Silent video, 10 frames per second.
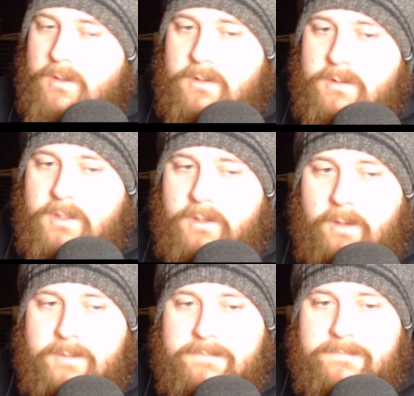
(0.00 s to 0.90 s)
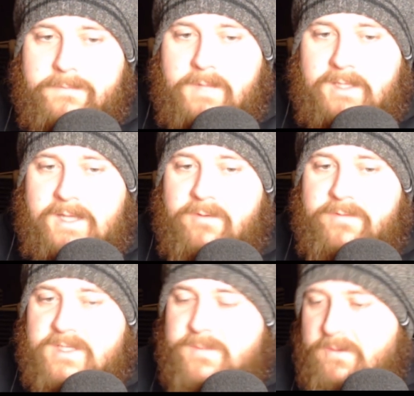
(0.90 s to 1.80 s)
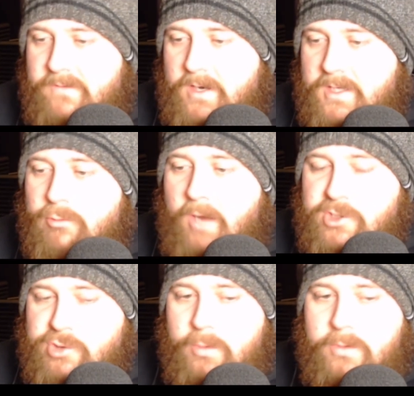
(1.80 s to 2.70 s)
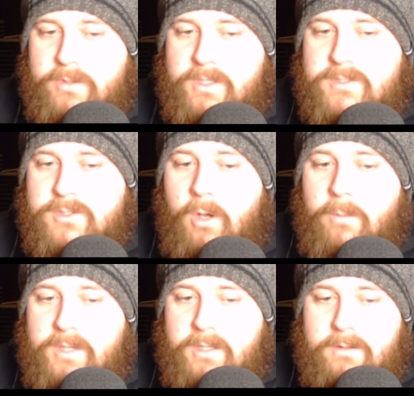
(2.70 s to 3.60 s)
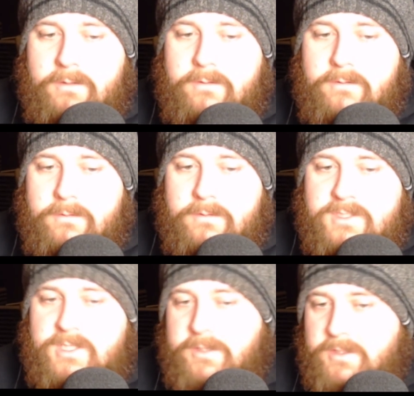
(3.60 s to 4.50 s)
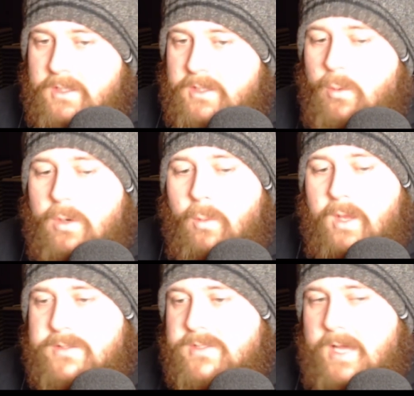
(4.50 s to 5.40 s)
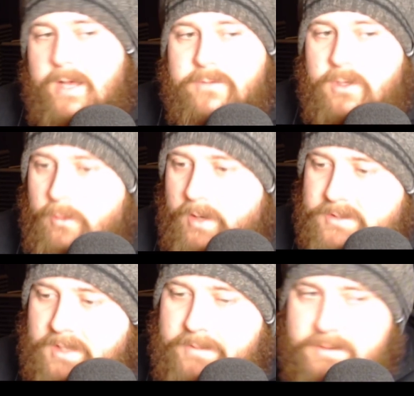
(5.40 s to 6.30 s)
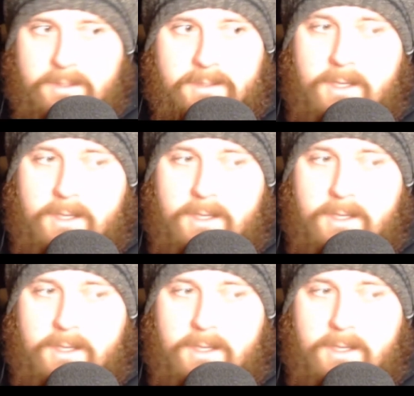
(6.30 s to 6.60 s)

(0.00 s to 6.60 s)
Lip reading: You know what I mean? Like everything's been very gradual. It's not been suddenly all at once out of nowhere type of thing. You know